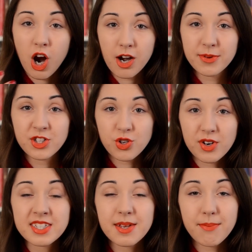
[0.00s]
carbon
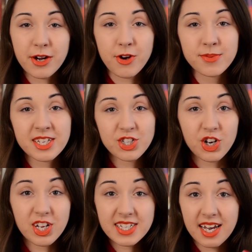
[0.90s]
source that microbes can
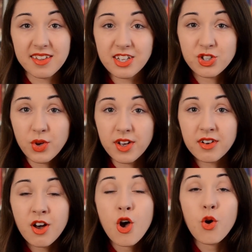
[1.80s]
turn into healthy
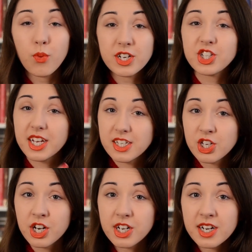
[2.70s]
soil which in
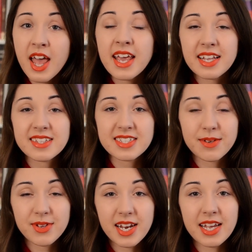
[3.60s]
turn can
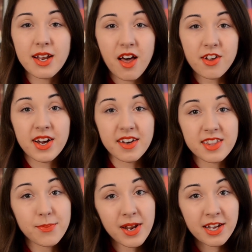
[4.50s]
stimulate other
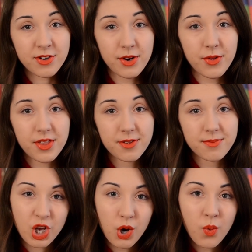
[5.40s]
healthy plant growth.
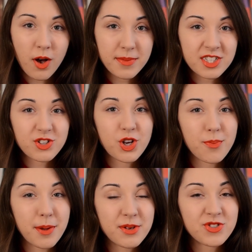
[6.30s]
So while mistletoe
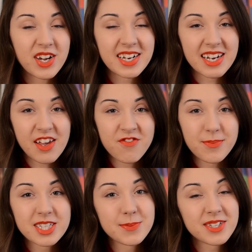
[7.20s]
might be draining life
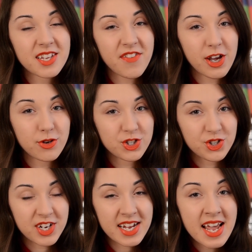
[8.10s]
from its specific host
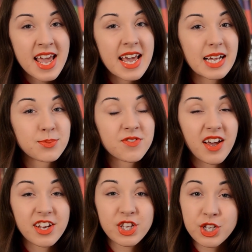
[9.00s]
tree, it's
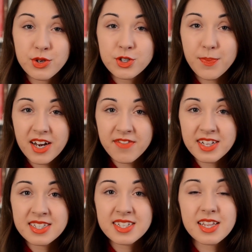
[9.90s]
providing huge
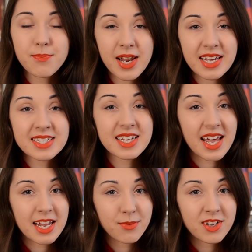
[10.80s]
benefits to the plant and
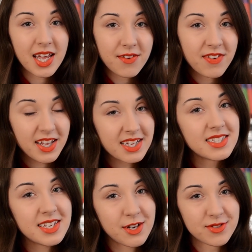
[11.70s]
animal life in its
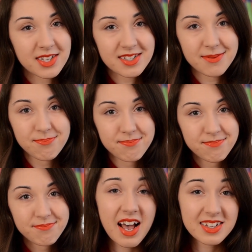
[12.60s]
ecosystem.
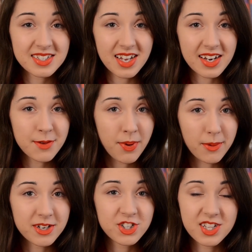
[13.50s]
A study
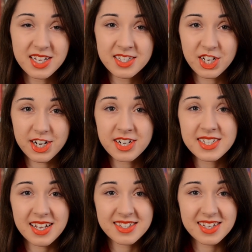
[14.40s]
published this year
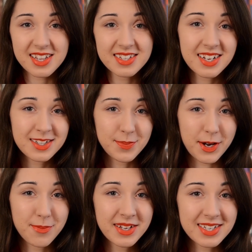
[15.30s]
tested this
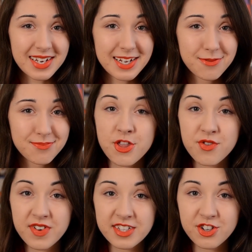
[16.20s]
experimentally. The
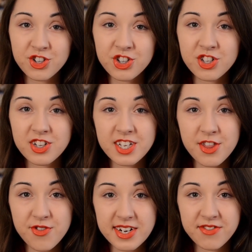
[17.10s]
researchers looked at
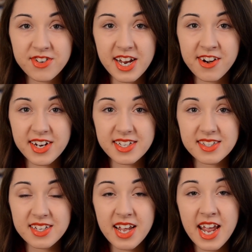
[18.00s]
three different areas.
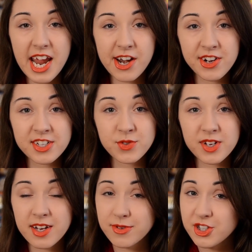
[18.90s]
Areas where
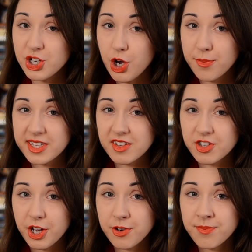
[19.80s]
there was no
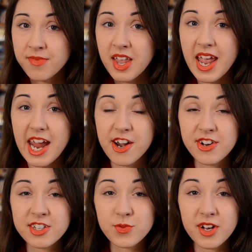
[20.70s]
mistletoe,
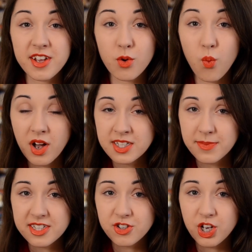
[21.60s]
areas where there was
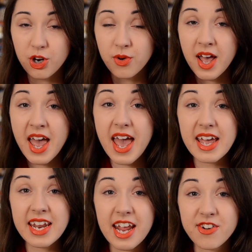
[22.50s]
mistletoe,
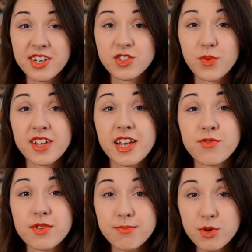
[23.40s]
and areas where they
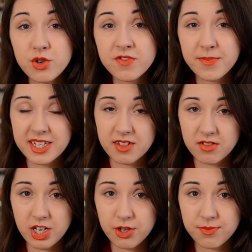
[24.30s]
removed
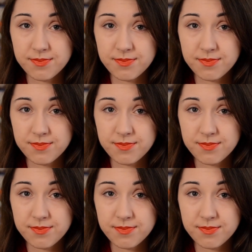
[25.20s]
mistletoe.